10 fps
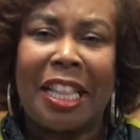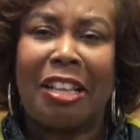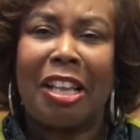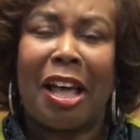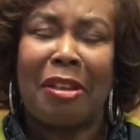in
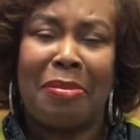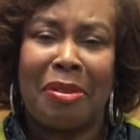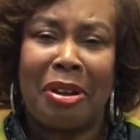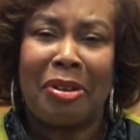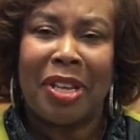the
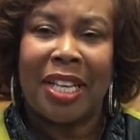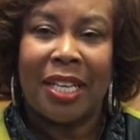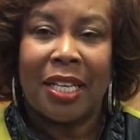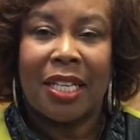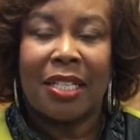library
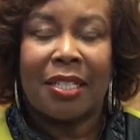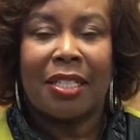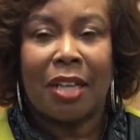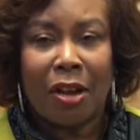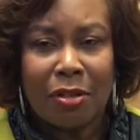
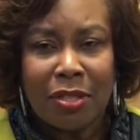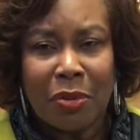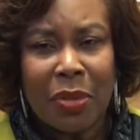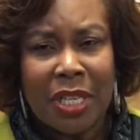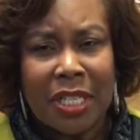could also
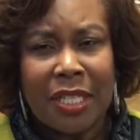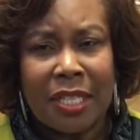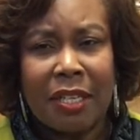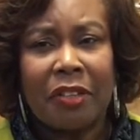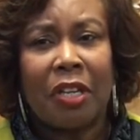be
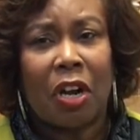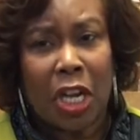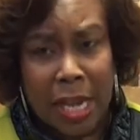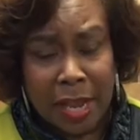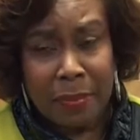considered
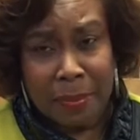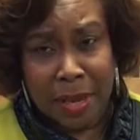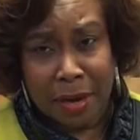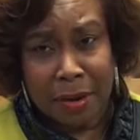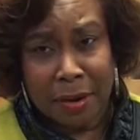a
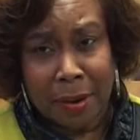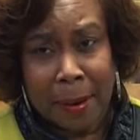nightmare